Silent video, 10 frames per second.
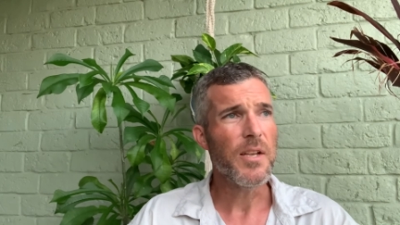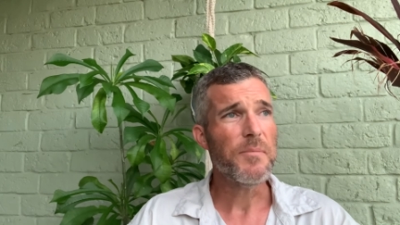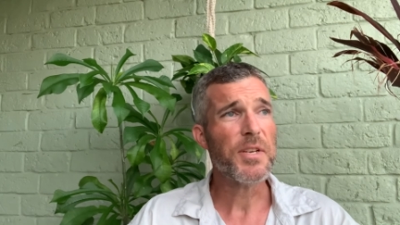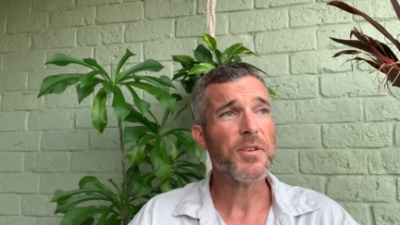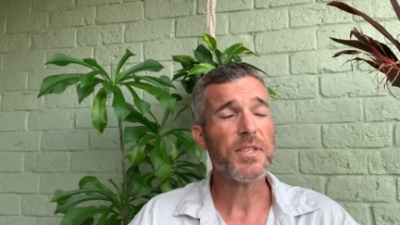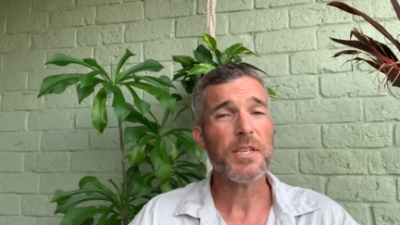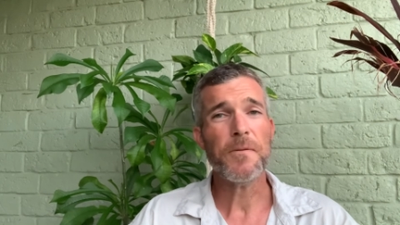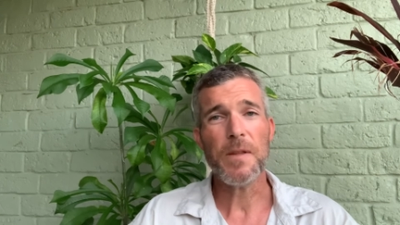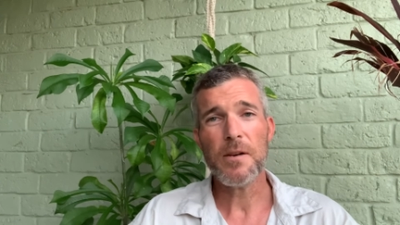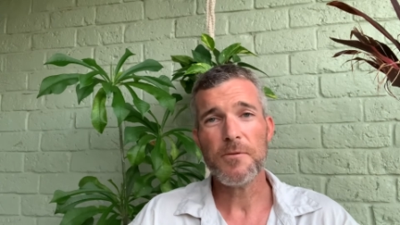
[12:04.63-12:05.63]
Because if
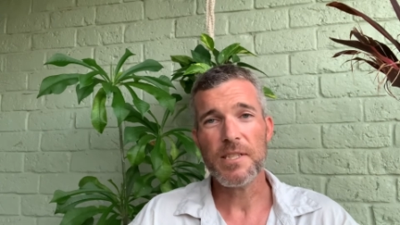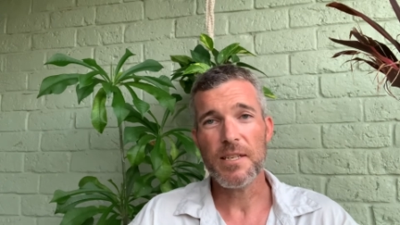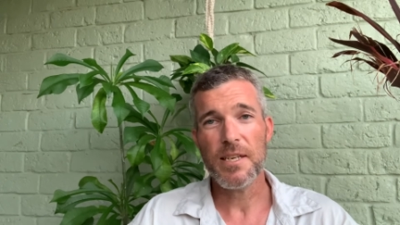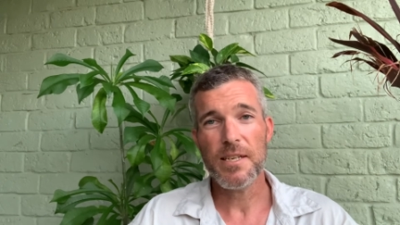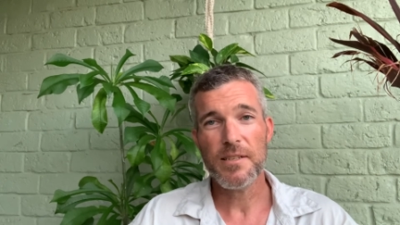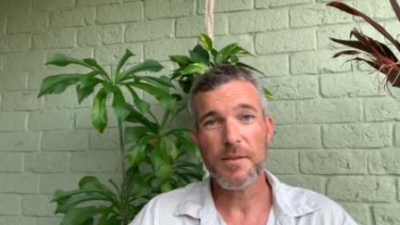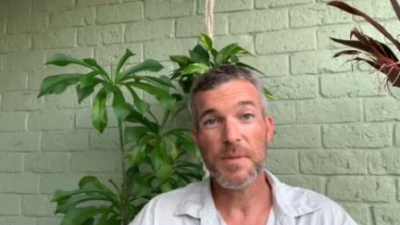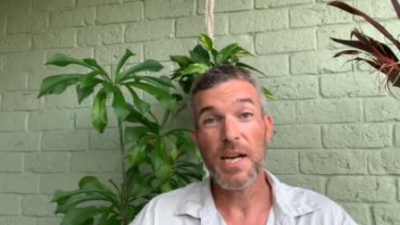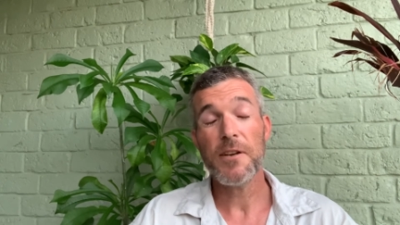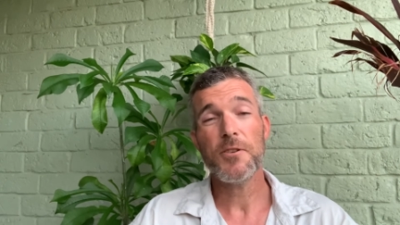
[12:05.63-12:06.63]
that was the case, I
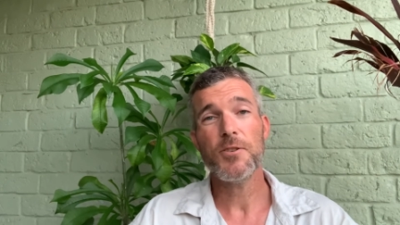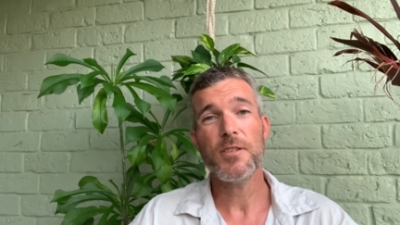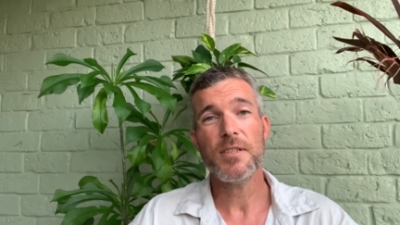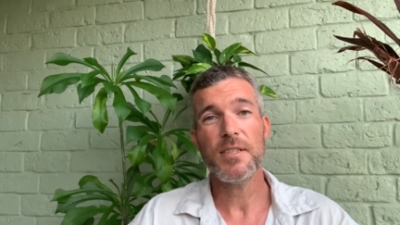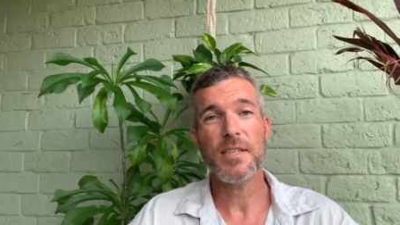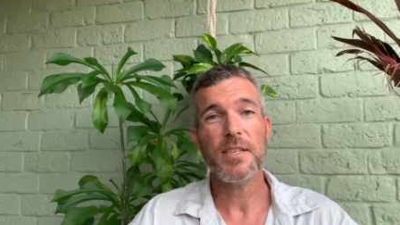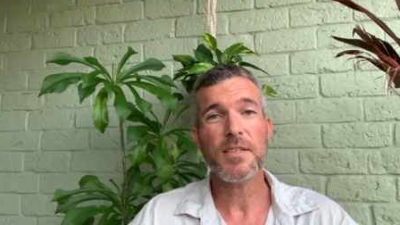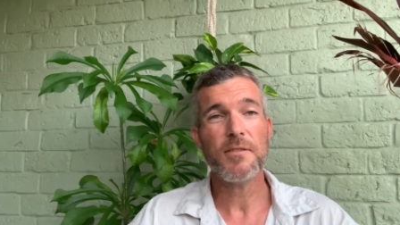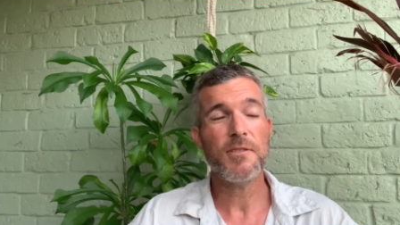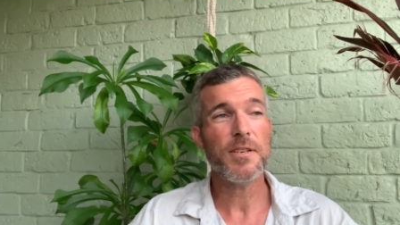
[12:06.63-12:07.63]
mean, I could just as
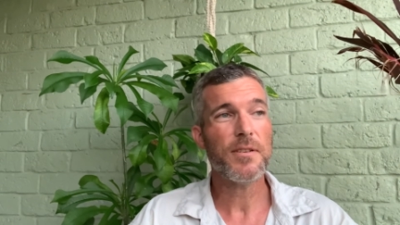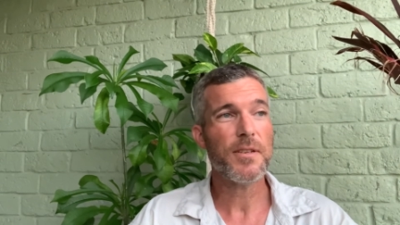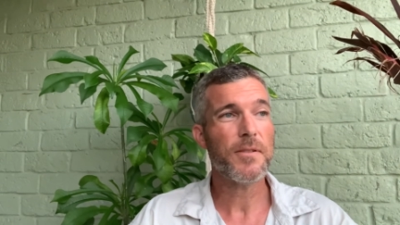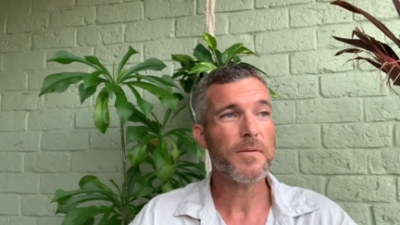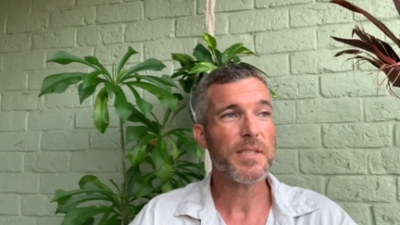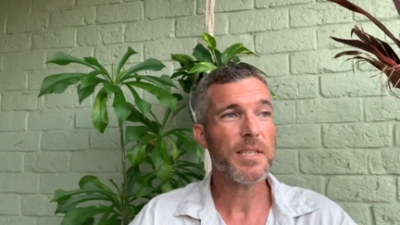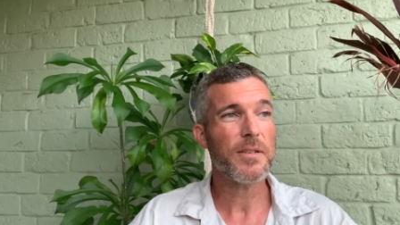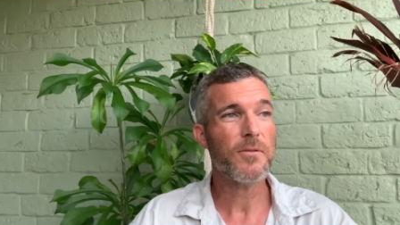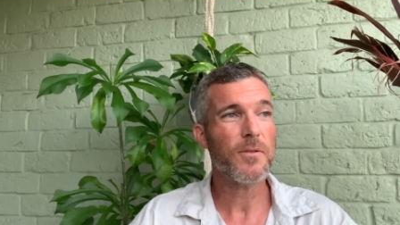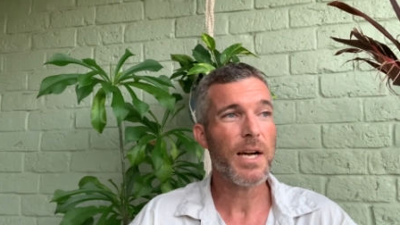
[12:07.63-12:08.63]
easily have
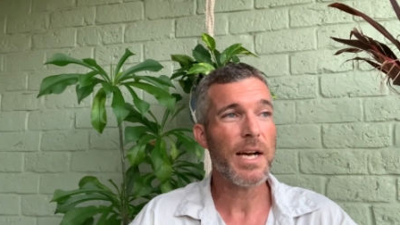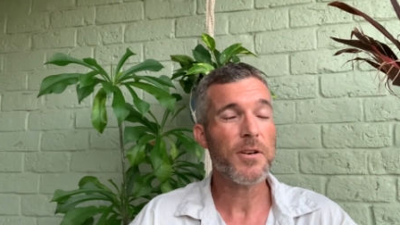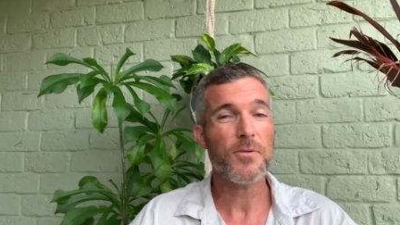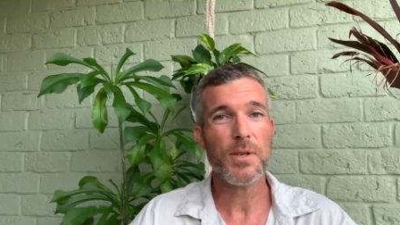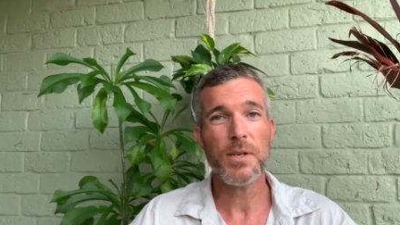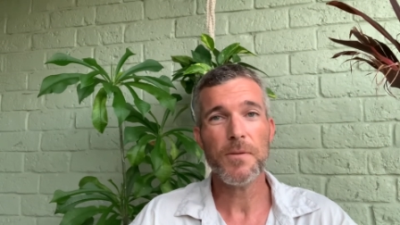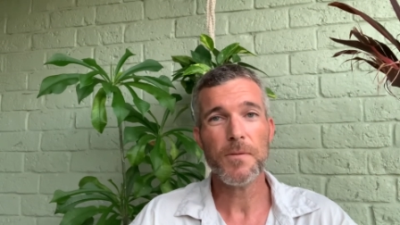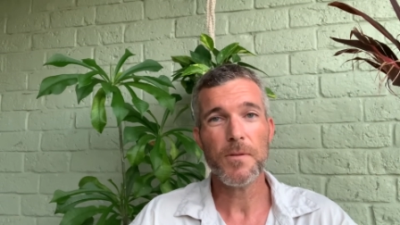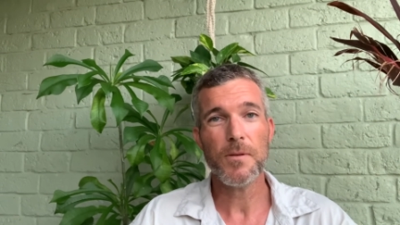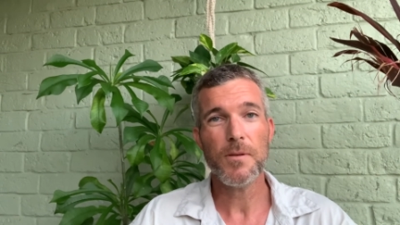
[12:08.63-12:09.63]
said, "Well, I don't have
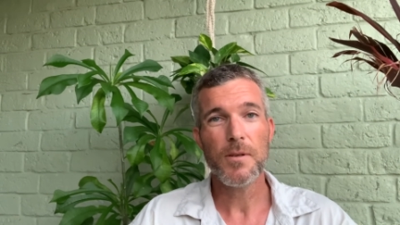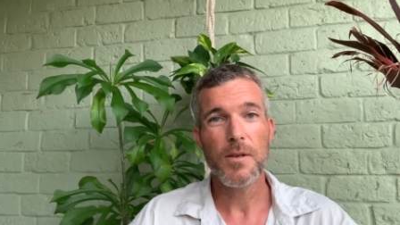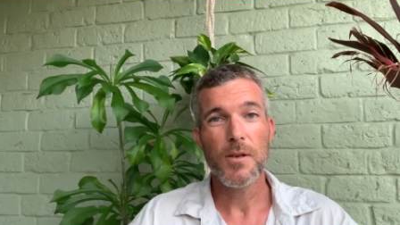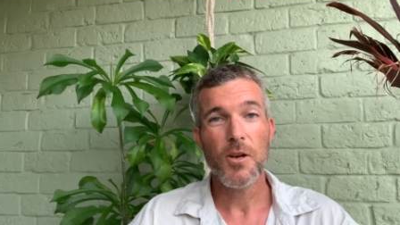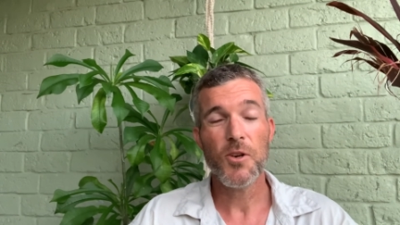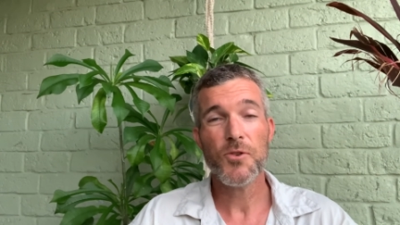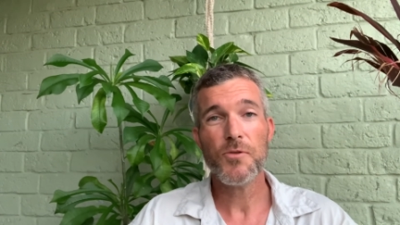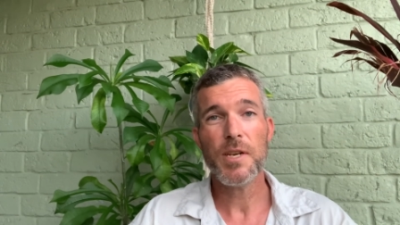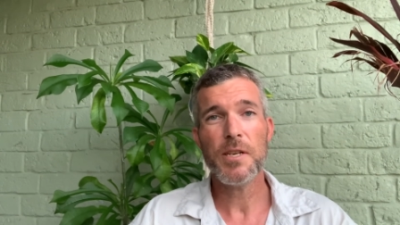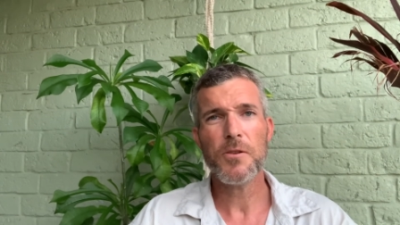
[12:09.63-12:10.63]
a
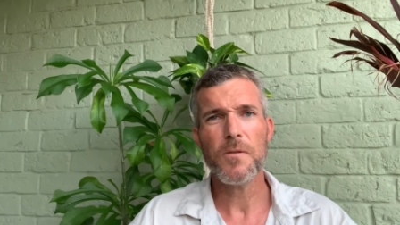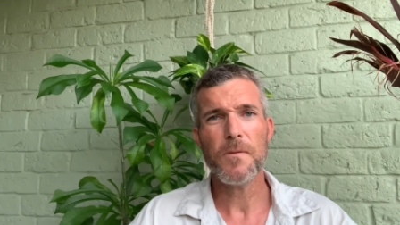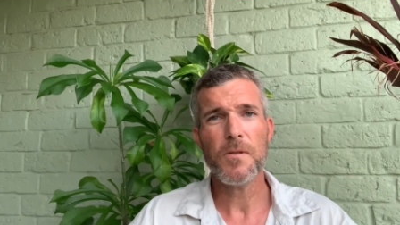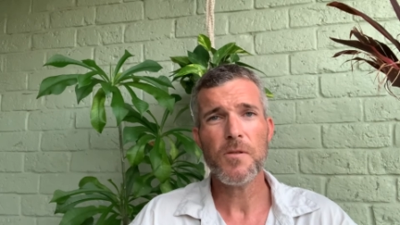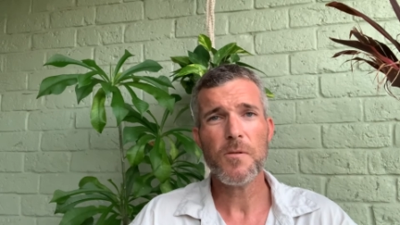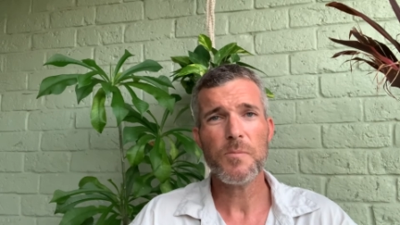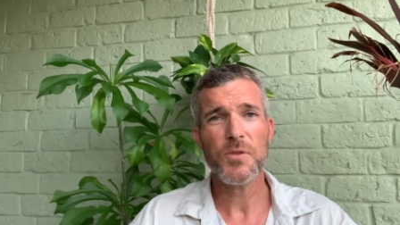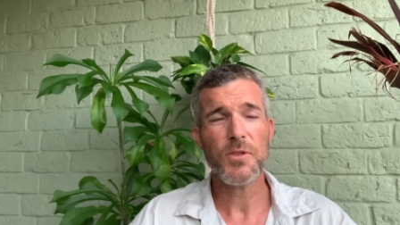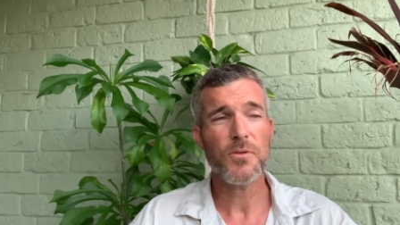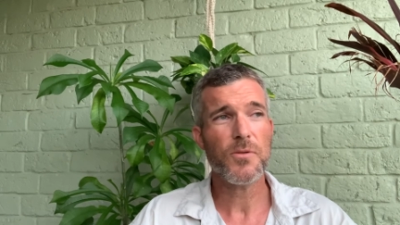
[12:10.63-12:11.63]
100-acre farm,
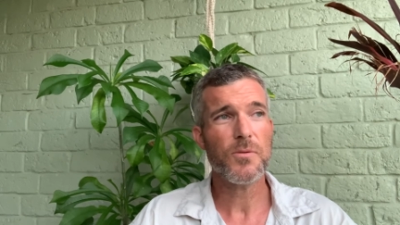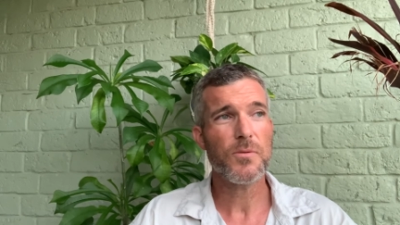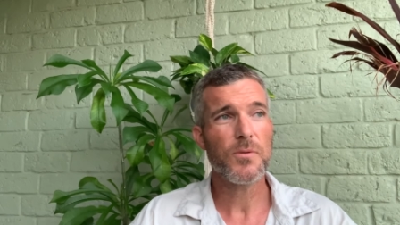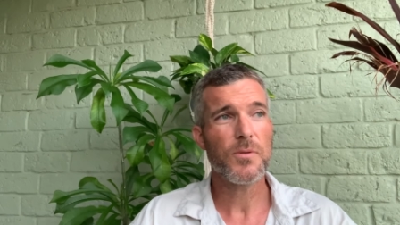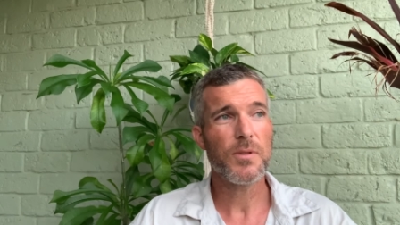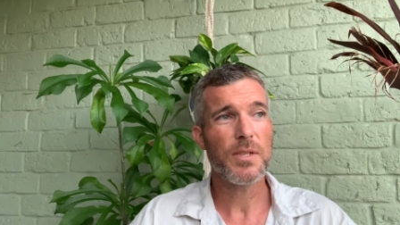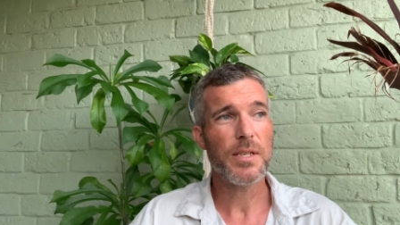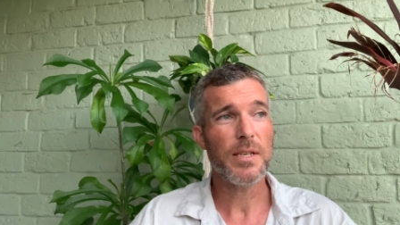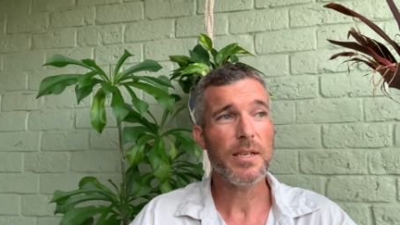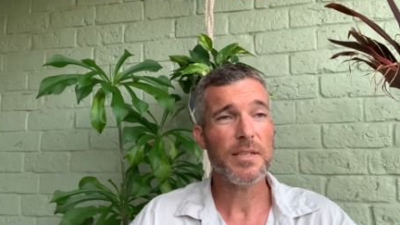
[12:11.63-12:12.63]
so
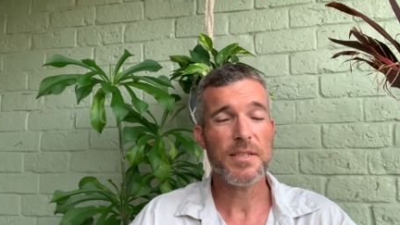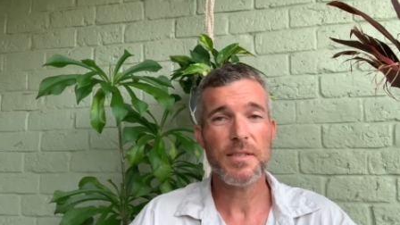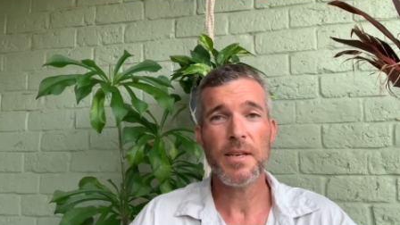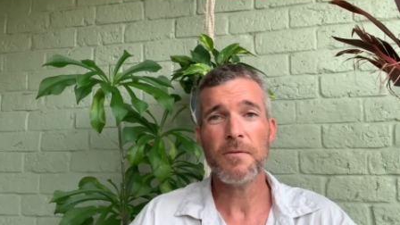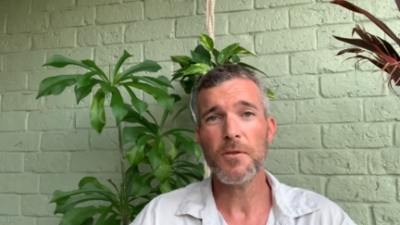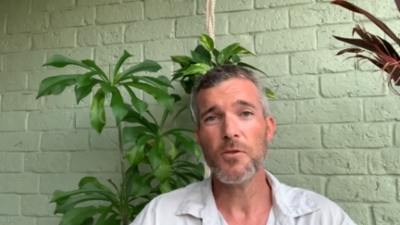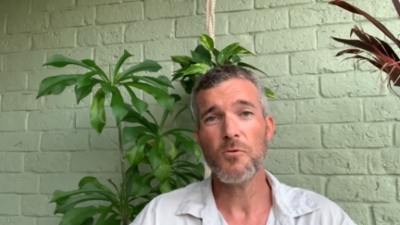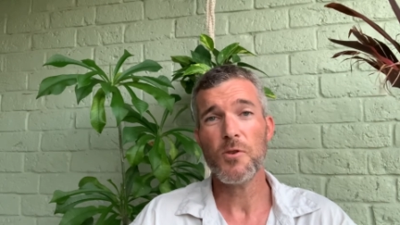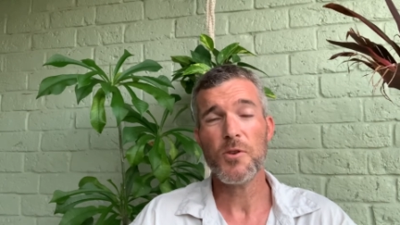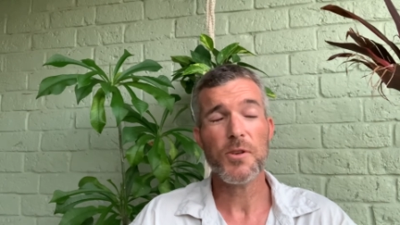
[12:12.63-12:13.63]
it's never going to
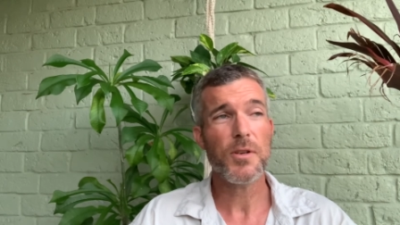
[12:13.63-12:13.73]
work."